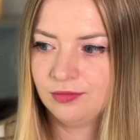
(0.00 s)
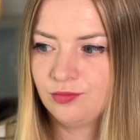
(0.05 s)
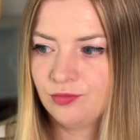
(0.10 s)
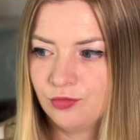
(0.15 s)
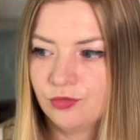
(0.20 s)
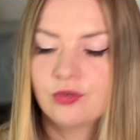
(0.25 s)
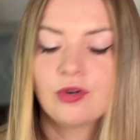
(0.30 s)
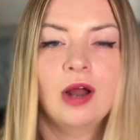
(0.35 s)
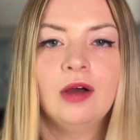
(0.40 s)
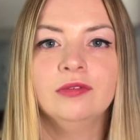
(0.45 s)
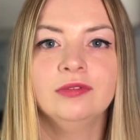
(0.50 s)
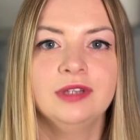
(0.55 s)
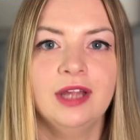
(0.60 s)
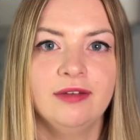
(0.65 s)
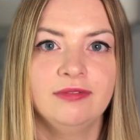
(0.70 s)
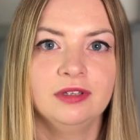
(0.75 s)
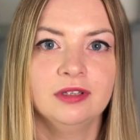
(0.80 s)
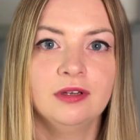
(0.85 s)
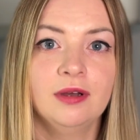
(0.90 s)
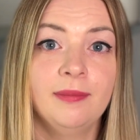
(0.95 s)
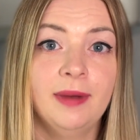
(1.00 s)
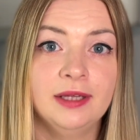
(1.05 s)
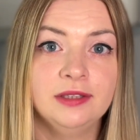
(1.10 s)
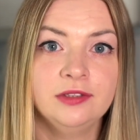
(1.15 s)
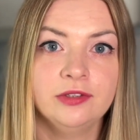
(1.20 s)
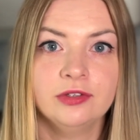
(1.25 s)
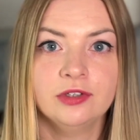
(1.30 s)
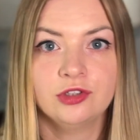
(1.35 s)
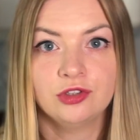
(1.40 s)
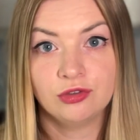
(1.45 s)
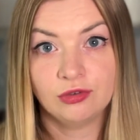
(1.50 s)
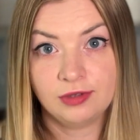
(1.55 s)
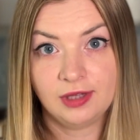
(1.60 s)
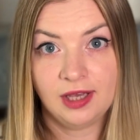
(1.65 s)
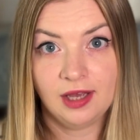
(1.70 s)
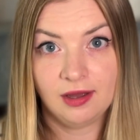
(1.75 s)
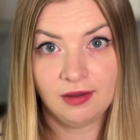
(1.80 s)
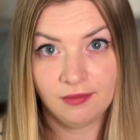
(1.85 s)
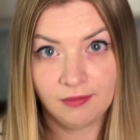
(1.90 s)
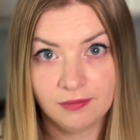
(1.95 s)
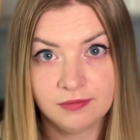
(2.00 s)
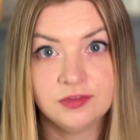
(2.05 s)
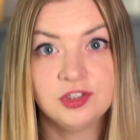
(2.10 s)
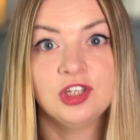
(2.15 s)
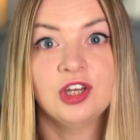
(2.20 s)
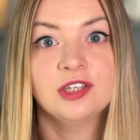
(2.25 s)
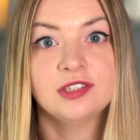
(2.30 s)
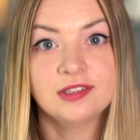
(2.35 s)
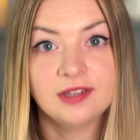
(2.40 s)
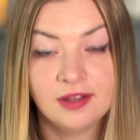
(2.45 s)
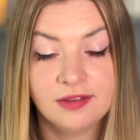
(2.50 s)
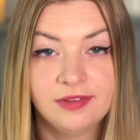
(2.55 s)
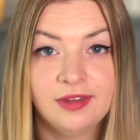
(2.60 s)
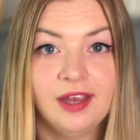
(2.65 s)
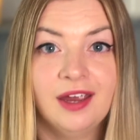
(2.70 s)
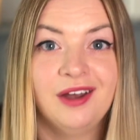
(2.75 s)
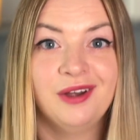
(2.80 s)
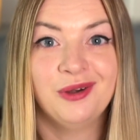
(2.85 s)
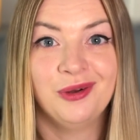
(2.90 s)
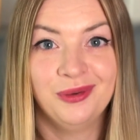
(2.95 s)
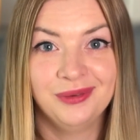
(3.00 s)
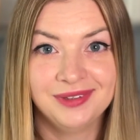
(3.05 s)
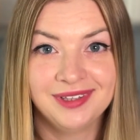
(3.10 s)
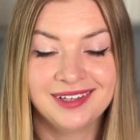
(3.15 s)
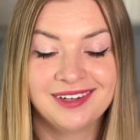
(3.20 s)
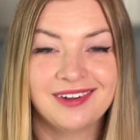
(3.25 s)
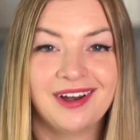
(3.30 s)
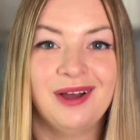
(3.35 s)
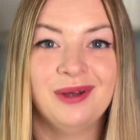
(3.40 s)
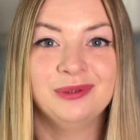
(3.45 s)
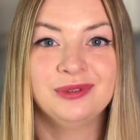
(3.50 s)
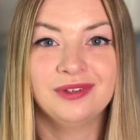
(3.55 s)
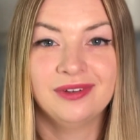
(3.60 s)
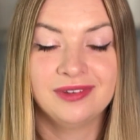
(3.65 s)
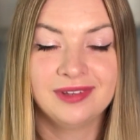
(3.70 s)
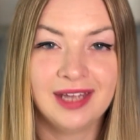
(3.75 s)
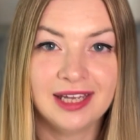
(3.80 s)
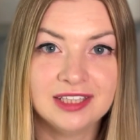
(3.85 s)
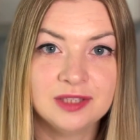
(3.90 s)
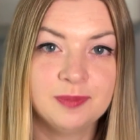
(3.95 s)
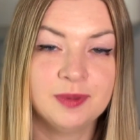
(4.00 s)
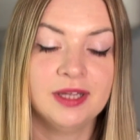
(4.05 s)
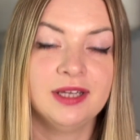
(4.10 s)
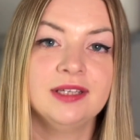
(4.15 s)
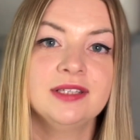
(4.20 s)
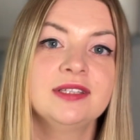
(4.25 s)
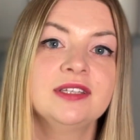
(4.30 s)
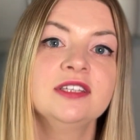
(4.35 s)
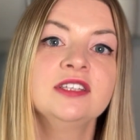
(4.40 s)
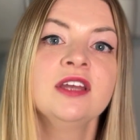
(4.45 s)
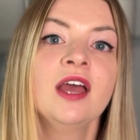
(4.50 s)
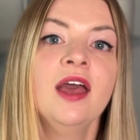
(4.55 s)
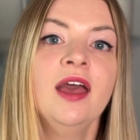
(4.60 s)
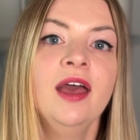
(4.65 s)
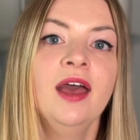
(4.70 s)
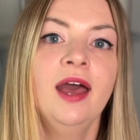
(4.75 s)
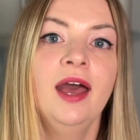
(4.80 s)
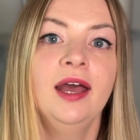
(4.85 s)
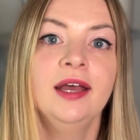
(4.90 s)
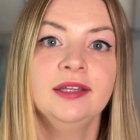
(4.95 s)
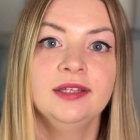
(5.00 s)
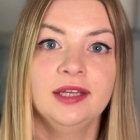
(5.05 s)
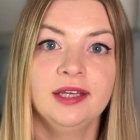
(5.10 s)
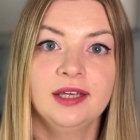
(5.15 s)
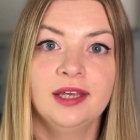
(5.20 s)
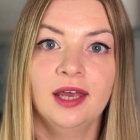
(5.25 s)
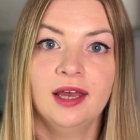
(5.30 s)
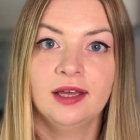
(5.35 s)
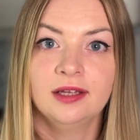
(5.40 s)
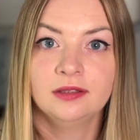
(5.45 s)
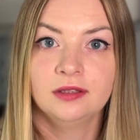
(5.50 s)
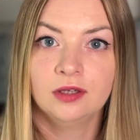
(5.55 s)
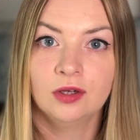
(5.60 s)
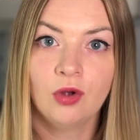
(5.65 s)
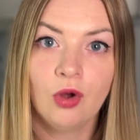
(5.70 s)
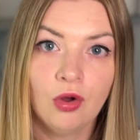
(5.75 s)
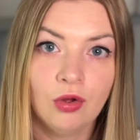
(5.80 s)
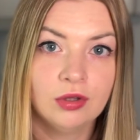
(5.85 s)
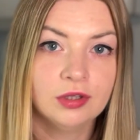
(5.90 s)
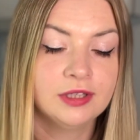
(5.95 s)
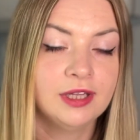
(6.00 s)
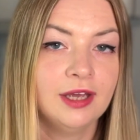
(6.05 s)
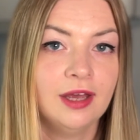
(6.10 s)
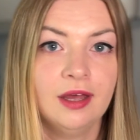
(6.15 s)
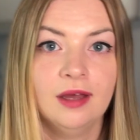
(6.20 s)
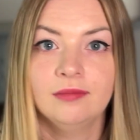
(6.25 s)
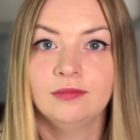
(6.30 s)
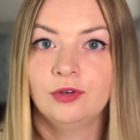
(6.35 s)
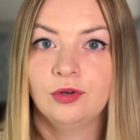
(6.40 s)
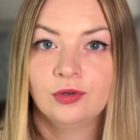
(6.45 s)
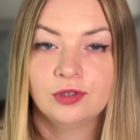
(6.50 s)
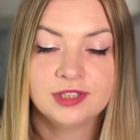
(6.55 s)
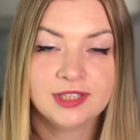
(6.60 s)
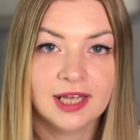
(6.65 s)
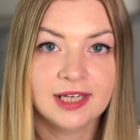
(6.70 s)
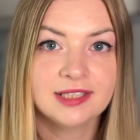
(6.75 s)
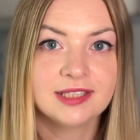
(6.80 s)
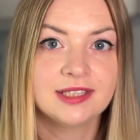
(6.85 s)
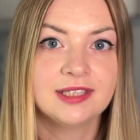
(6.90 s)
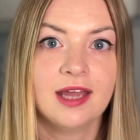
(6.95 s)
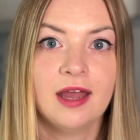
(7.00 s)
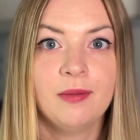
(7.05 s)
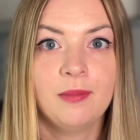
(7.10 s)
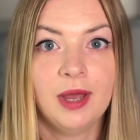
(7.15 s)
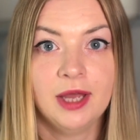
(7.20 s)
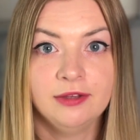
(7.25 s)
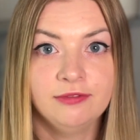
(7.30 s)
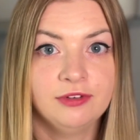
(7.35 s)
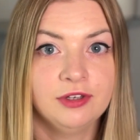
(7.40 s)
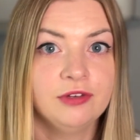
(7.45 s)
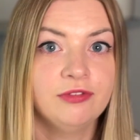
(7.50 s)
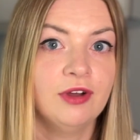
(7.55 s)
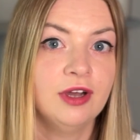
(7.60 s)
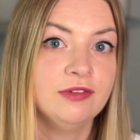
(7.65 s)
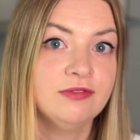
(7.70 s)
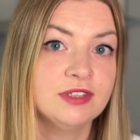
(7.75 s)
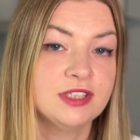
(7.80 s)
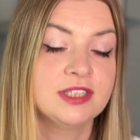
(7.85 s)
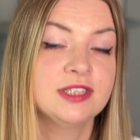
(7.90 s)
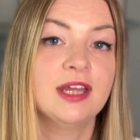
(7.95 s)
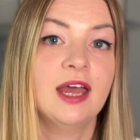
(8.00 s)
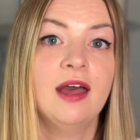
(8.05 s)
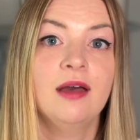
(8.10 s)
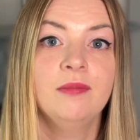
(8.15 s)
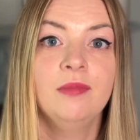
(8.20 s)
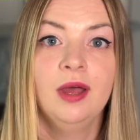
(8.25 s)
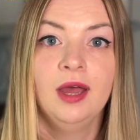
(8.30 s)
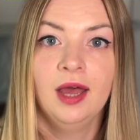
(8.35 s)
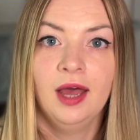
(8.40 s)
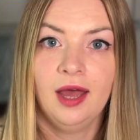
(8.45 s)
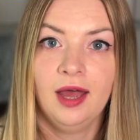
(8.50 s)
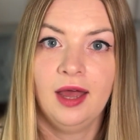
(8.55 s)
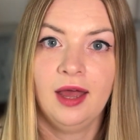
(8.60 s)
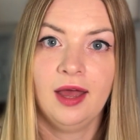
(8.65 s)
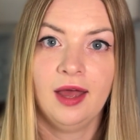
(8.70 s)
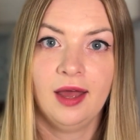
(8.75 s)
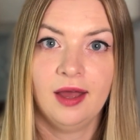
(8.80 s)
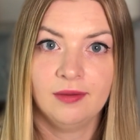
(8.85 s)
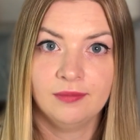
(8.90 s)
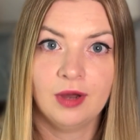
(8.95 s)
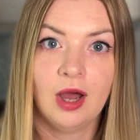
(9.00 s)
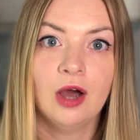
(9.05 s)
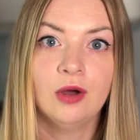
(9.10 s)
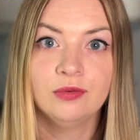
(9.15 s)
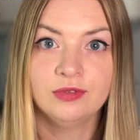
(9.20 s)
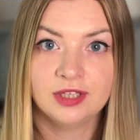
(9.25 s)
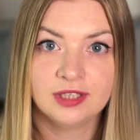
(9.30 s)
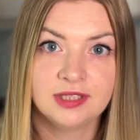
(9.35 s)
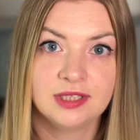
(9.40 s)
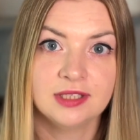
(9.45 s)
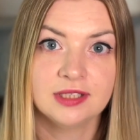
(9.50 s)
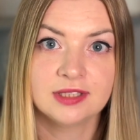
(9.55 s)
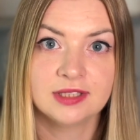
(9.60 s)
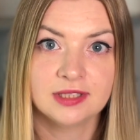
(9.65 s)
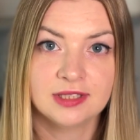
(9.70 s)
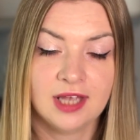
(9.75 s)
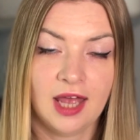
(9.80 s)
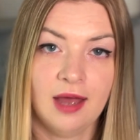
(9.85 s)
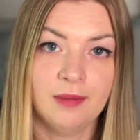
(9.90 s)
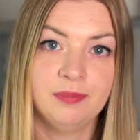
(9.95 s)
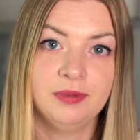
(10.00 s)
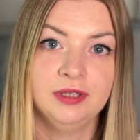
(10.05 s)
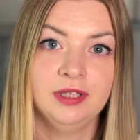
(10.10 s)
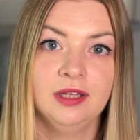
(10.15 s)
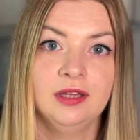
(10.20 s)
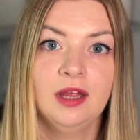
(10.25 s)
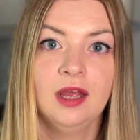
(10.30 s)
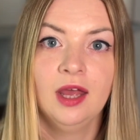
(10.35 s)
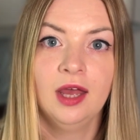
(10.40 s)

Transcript: ground level commanders, so they are just there on the ground on that places, and they can call them or text them and verify with them how the things is happening.